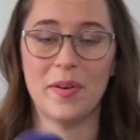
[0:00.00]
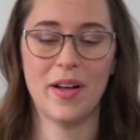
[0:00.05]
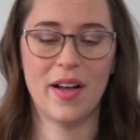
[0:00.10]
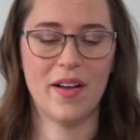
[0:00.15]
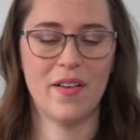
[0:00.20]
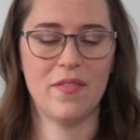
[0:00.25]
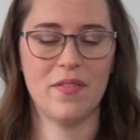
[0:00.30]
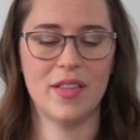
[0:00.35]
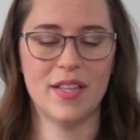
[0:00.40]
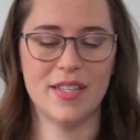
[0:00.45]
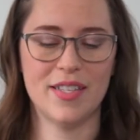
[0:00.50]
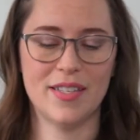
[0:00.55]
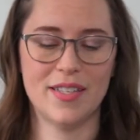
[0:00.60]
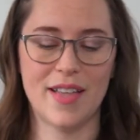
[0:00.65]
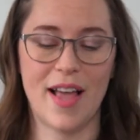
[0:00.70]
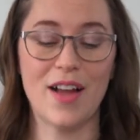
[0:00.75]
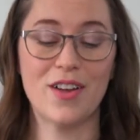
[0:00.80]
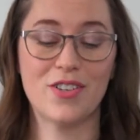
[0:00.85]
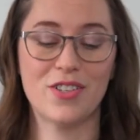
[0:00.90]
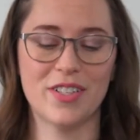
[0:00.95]
of, this is
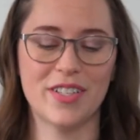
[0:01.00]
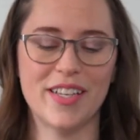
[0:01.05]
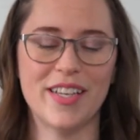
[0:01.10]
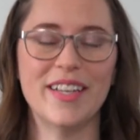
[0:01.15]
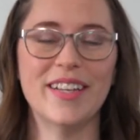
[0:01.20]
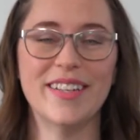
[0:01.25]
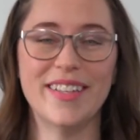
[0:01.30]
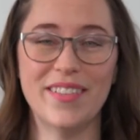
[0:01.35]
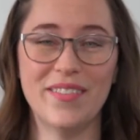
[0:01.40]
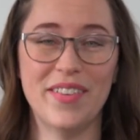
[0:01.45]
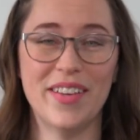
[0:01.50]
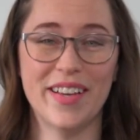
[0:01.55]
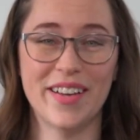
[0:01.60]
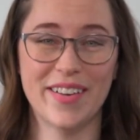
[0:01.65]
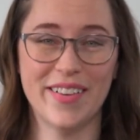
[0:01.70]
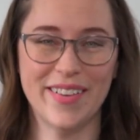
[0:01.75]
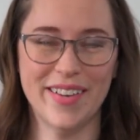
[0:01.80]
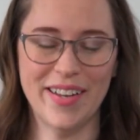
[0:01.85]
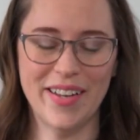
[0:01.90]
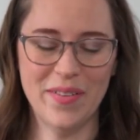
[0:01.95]
actually
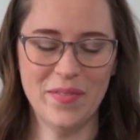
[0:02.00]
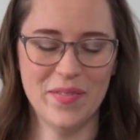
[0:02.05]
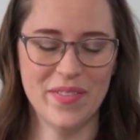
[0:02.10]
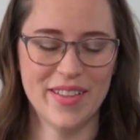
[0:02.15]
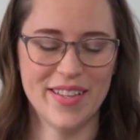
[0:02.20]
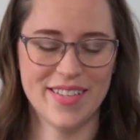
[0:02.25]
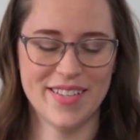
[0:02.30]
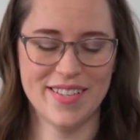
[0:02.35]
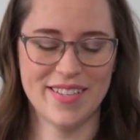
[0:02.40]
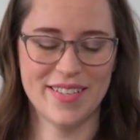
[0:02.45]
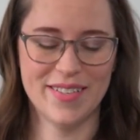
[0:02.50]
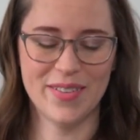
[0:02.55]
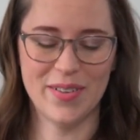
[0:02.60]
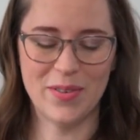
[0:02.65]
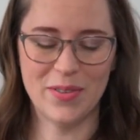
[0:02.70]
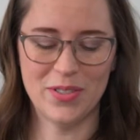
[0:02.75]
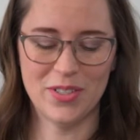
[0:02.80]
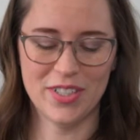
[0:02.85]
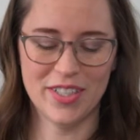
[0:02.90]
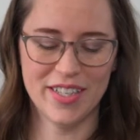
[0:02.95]
Nivea cream. This is the
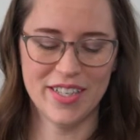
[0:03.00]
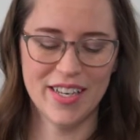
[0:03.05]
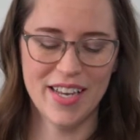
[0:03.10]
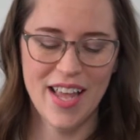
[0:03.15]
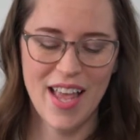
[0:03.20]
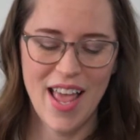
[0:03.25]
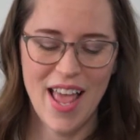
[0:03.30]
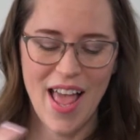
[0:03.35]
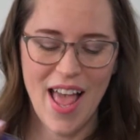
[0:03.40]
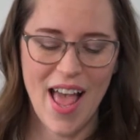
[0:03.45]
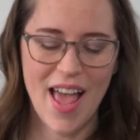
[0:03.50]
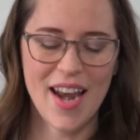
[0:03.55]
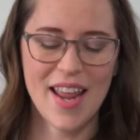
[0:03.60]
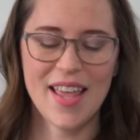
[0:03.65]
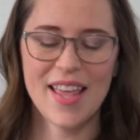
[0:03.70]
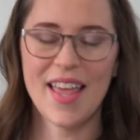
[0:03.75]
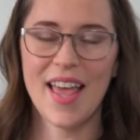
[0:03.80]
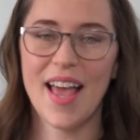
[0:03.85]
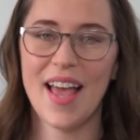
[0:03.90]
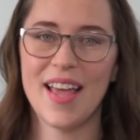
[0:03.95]
lotion. And
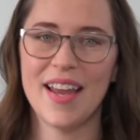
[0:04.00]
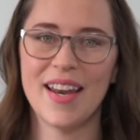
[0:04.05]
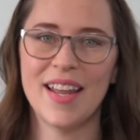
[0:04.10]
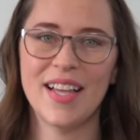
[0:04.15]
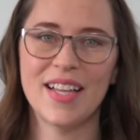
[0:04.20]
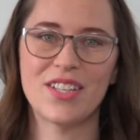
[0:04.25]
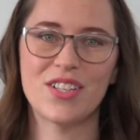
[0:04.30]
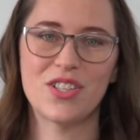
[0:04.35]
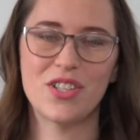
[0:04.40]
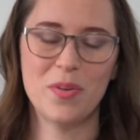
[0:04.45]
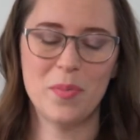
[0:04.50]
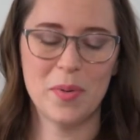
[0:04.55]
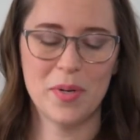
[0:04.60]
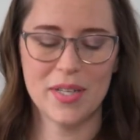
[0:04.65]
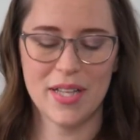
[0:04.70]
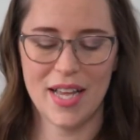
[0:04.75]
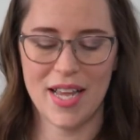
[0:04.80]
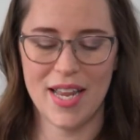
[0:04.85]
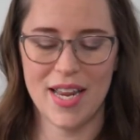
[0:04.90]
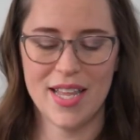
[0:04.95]
again, it's super
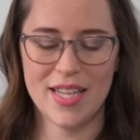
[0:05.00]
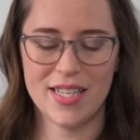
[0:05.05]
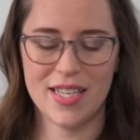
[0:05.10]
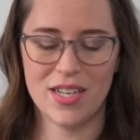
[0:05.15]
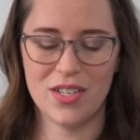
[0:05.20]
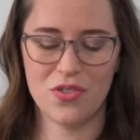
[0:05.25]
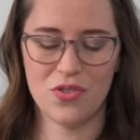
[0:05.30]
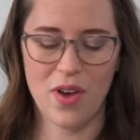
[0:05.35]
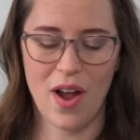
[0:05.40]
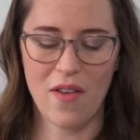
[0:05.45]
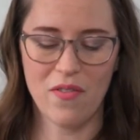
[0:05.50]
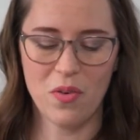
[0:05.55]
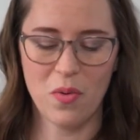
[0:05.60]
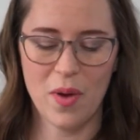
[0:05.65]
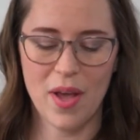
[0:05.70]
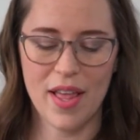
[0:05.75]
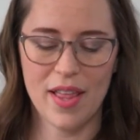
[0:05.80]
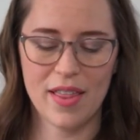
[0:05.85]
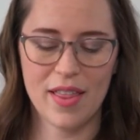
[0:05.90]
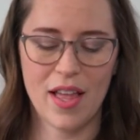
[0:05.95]
light, easy to travel
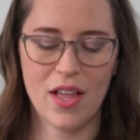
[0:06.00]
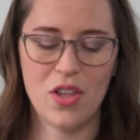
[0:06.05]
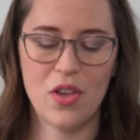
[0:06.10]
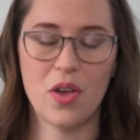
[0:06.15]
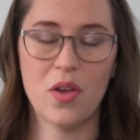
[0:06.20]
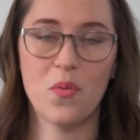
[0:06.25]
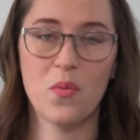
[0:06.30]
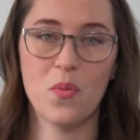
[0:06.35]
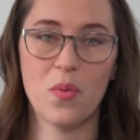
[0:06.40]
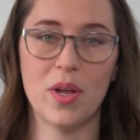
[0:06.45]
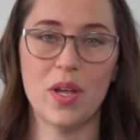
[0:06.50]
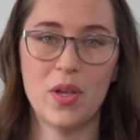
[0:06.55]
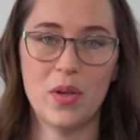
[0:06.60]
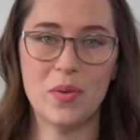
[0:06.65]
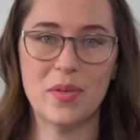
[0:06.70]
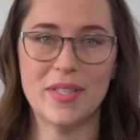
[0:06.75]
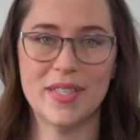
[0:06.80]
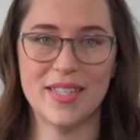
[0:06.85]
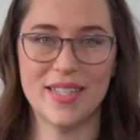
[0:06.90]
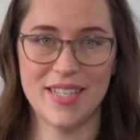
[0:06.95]
with, and you can
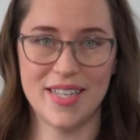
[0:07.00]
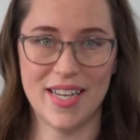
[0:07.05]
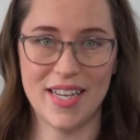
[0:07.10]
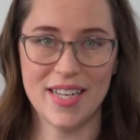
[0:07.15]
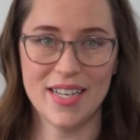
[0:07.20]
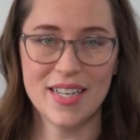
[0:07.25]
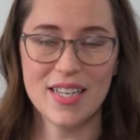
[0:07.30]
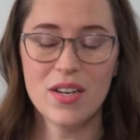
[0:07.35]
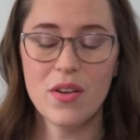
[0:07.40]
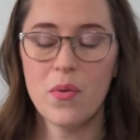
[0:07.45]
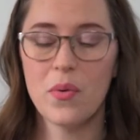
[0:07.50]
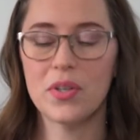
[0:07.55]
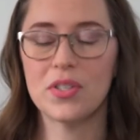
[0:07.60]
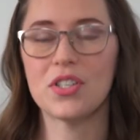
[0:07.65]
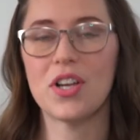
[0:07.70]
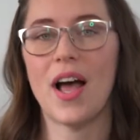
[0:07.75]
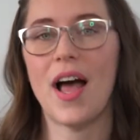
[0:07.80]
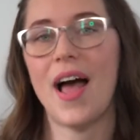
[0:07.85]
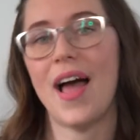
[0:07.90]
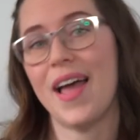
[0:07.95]
reuse the tin,
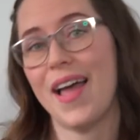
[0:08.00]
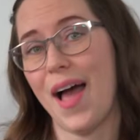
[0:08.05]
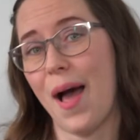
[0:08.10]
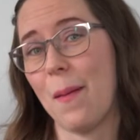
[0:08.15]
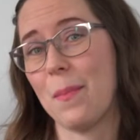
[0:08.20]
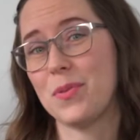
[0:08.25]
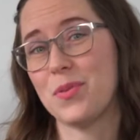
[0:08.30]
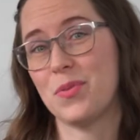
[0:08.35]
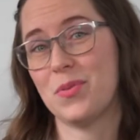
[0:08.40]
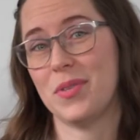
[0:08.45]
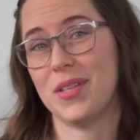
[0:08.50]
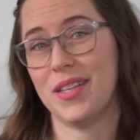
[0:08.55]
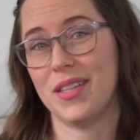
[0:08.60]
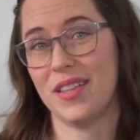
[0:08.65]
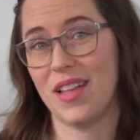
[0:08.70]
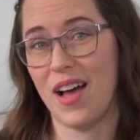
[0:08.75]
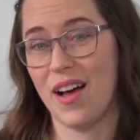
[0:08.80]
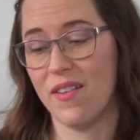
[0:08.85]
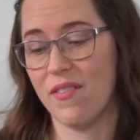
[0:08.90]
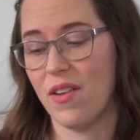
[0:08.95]
which I absolutely
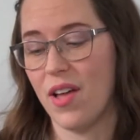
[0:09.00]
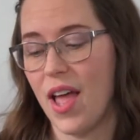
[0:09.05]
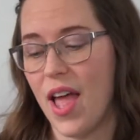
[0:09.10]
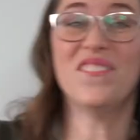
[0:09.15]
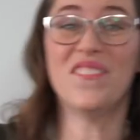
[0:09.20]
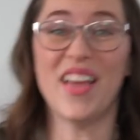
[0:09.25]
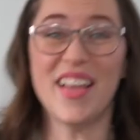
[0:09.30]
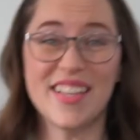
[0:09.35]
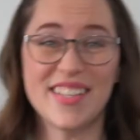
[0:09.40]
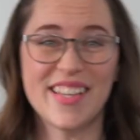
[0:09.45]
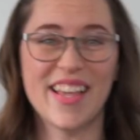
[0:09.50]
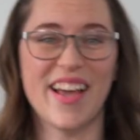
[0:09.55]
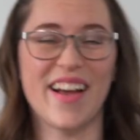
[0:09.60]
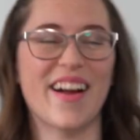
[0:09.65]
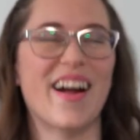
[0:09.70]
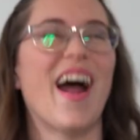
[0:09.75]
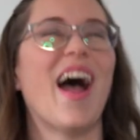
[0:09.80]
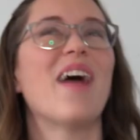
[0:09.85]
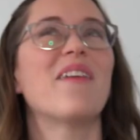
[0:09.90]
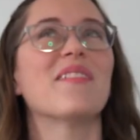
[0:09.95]
love. Face
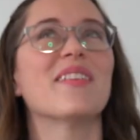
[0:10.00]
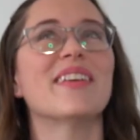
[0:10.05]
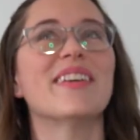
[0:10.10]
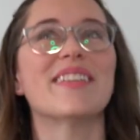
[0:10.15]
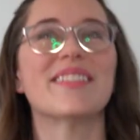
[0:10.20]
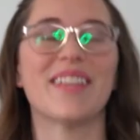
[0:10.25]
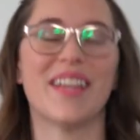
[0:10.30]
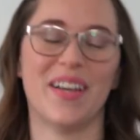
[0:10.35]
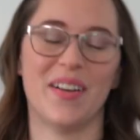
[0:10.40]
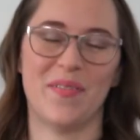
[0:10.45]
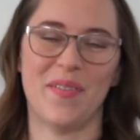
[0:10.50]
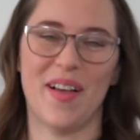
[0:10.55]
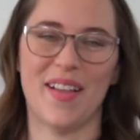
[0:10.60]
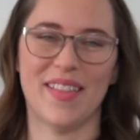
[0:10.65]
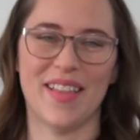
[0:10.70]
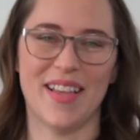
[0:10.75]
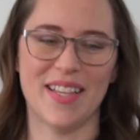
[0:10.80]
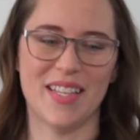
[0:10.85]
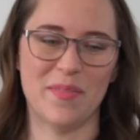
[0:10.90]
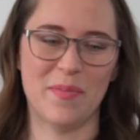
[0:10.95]
care. I'm really excited
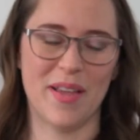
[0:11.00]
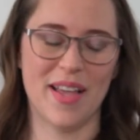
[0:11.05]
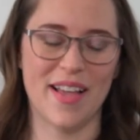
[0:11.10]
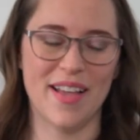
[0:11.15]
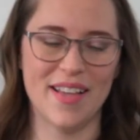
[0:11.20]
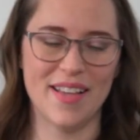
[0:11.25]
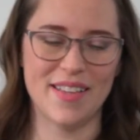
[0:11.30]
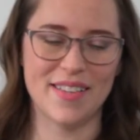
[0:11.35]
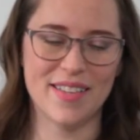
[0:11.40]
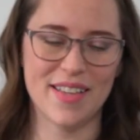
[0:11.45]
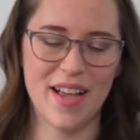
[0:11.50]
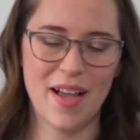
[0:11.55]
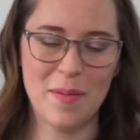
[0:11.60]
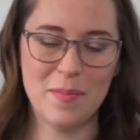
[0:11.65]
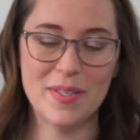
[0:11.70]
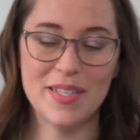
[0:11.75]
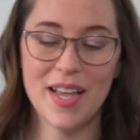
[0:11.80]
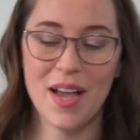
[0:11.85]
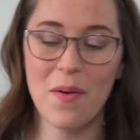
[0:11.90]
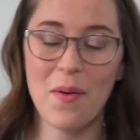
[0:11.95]
about this because
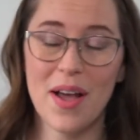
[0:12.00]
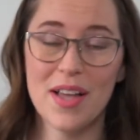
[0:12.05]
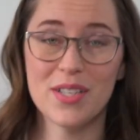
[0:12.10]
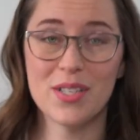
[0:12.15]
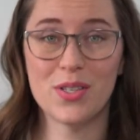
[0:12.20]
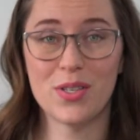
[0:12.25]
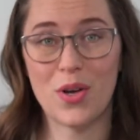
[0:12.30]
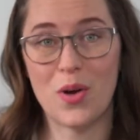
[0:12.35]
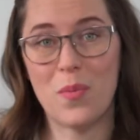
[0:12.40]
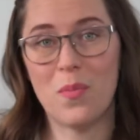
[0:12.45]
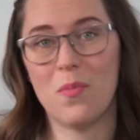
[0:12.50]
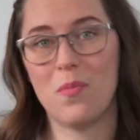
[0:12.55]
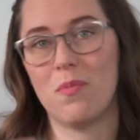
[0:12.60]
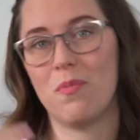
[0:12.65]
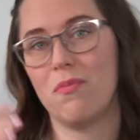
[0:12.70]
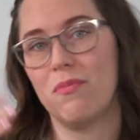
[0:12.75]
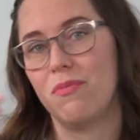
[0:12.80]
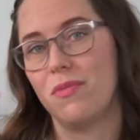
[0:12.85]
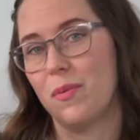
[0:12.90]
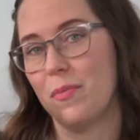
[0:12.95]
DIY Soap,
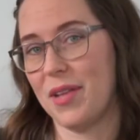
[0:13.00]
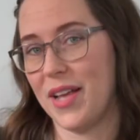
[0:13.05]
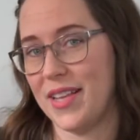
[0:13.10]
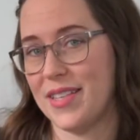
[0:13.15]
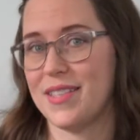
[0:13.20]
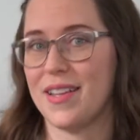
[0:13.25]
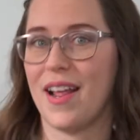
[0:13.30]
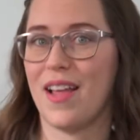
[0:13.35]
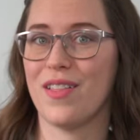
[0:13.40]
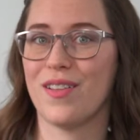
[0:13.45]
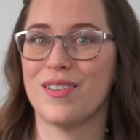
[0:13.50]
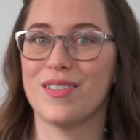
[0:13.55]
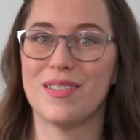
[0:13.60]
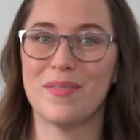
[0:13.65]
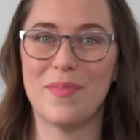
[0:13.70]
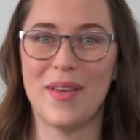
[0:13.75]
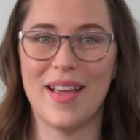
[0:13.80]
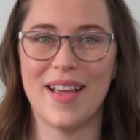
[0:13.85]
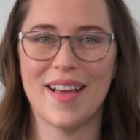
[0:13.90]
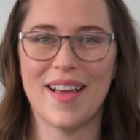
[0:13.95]
the place that I learned
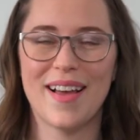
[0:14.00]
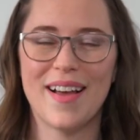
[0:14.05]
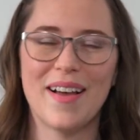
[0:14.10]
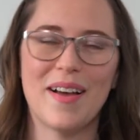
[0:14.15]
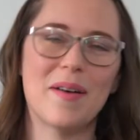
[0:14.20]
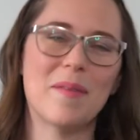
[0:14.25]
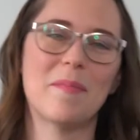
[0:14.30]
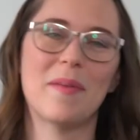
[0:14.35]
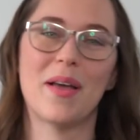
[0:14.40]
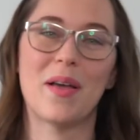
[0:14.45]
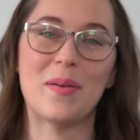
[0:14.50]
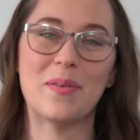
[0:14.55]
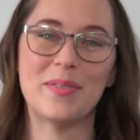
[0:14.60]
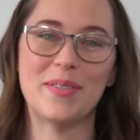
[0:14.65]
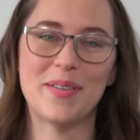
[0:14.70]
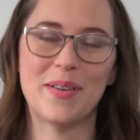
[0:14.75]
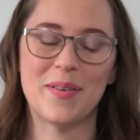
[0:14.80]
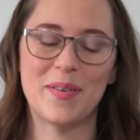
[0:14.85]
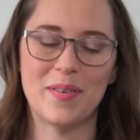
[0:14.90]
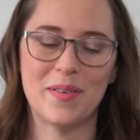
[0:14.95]
to make my own
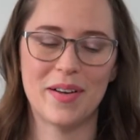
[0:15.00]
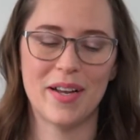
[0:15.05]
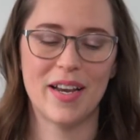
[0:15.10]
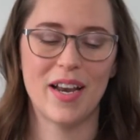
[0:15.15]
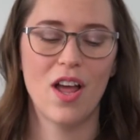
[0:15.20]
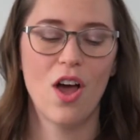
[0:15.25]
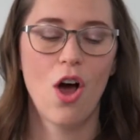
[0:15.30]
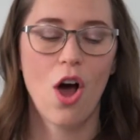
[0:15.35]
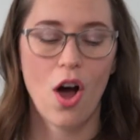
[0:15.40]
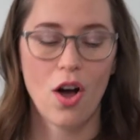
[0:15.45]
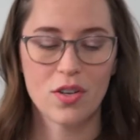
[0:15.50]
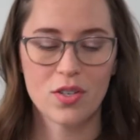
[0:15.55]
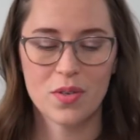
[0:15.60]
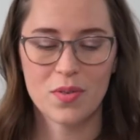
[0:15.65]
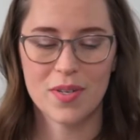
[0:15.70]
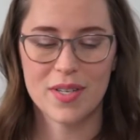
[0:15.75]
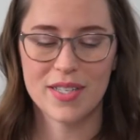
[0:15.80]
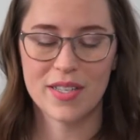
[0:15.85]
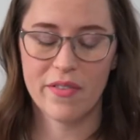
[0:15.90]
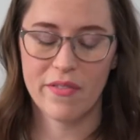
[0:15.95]
deodorant, also
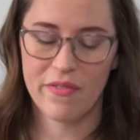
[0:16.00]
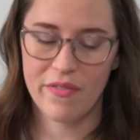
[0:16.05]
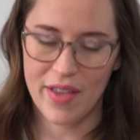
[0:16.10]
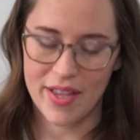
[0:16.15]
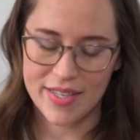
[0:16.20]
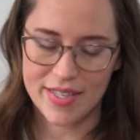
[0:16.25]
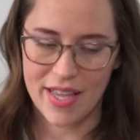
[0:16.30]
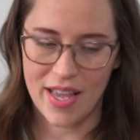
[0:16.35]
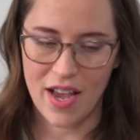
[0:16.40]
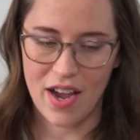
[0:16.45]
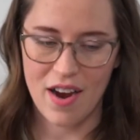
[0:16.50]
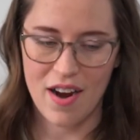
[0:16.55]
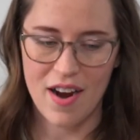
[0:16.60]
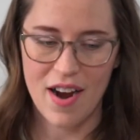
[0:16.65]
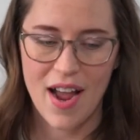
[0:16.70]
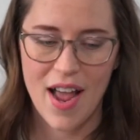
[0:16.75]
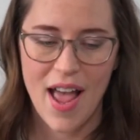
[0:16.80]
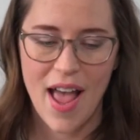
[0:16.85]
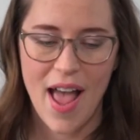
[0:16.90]
does face care.